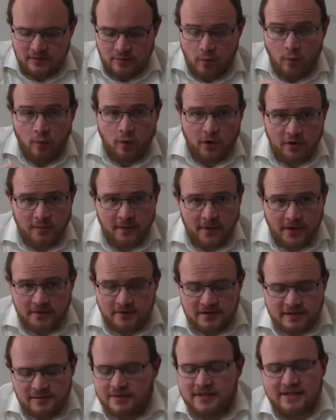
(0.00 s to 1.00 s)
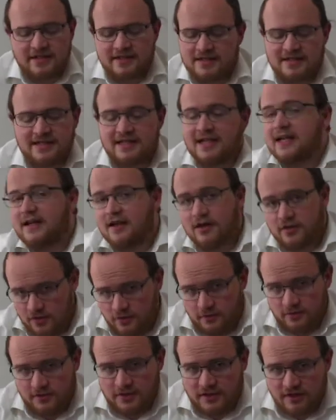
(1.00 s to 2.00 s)
water bottle, because this cannot
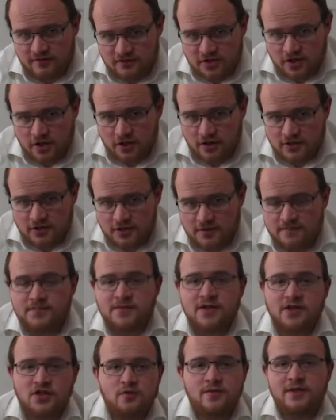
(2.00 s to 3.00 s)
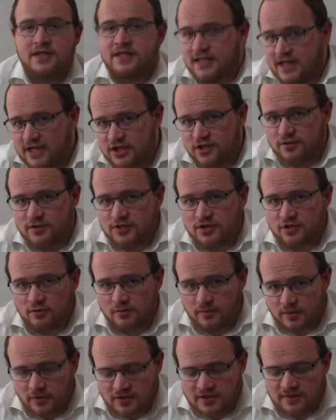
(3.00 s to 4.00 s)
hold enough charge to be dangerous to a
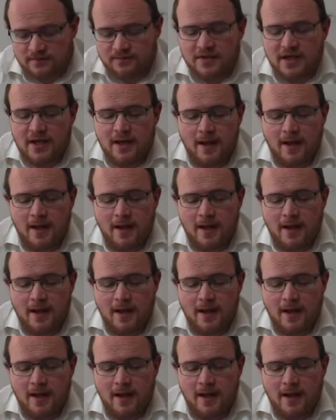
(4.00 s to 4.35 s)
person.